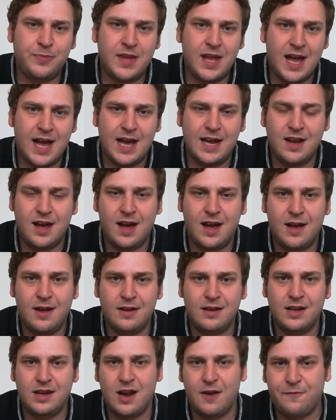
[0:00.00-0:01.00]

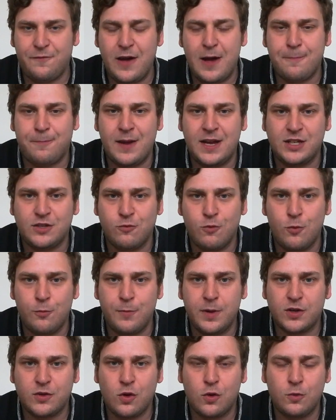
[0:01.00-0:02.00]
And, you know, fair play to Rory
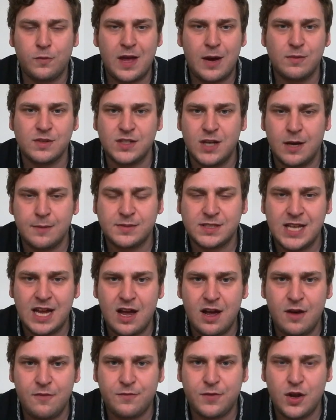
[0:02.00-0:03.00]
McDonald. That was an upset
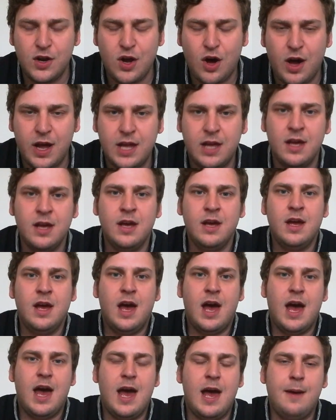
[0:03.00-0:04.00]
of the night
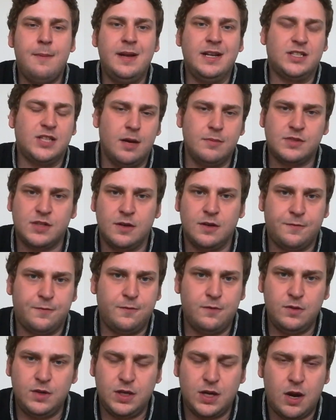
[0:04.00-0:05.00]
in terms of,
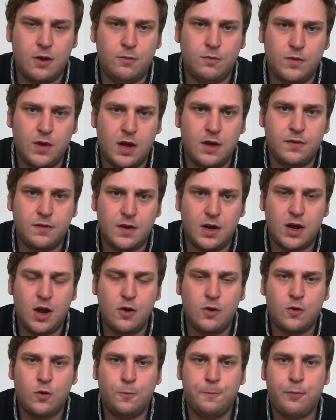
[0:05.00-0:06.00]
you know, the
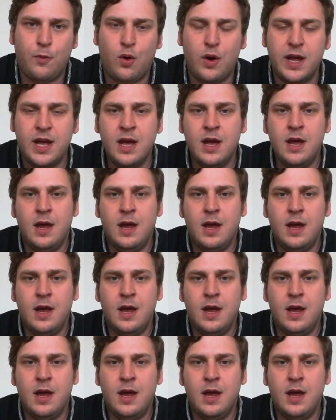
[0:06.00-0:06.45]
local boy.